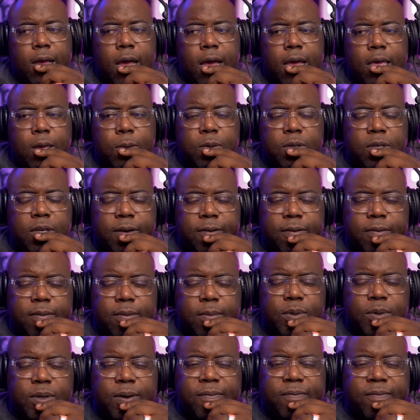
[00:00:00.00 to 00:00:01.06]
was
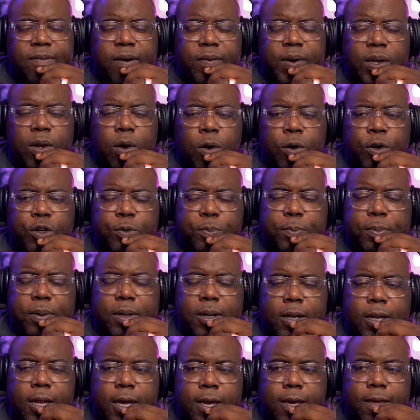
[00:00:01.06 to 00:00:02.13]
in a very large
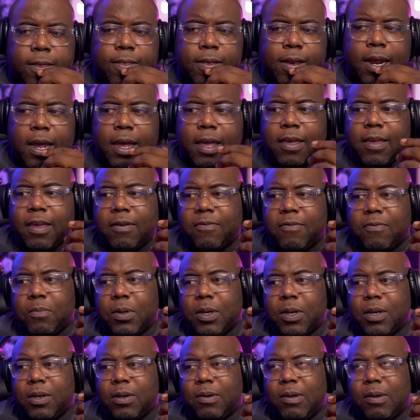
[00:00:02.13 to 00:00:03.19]
play that I have
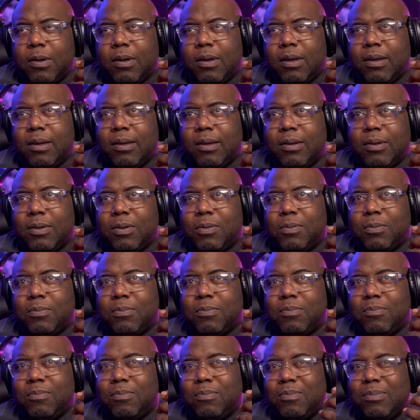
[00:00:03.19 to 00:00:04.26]
been
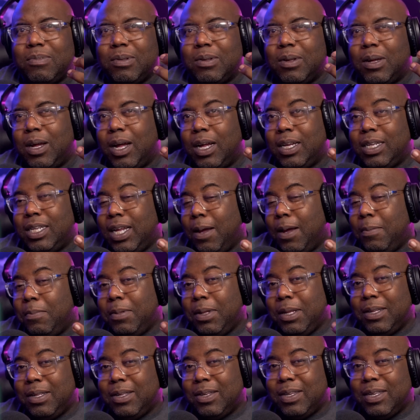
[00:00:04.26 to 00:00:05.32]

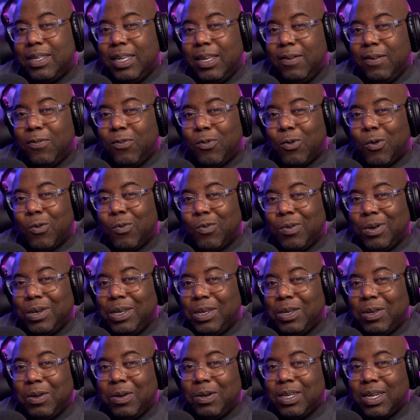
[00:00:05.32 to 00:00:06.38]
attempting to see for a really
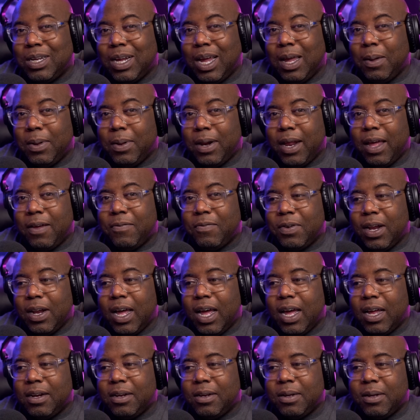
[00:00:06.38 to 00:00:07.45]
long time, but I have
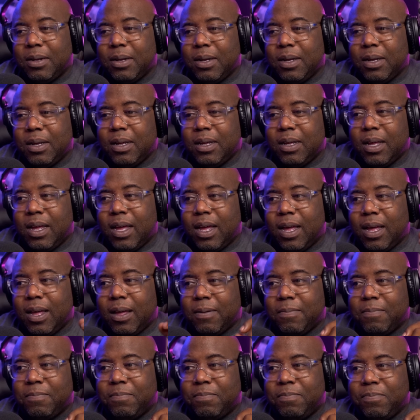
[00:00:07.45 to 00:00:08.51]
not.
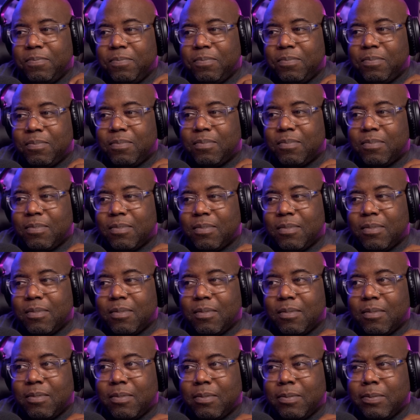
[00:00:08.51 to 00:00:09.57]
So
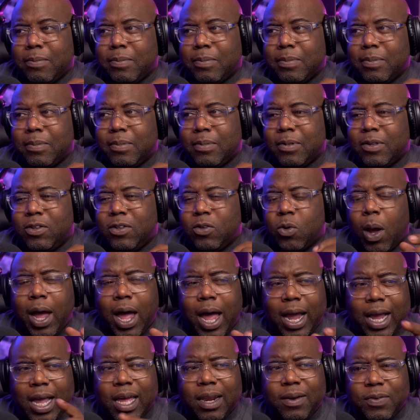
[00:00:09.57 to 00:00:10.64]

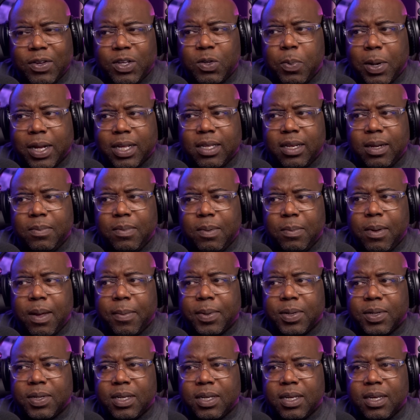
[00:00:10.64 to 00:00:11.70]
I kind of expected him to be
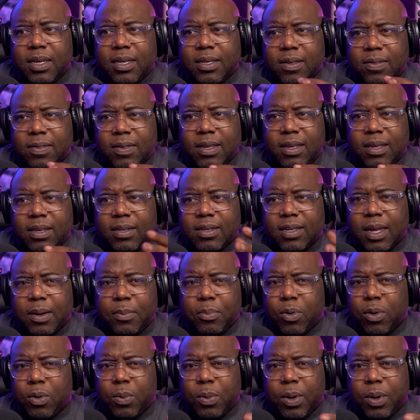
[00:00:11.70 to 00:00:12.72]
able to sing because I think he does like Broadway.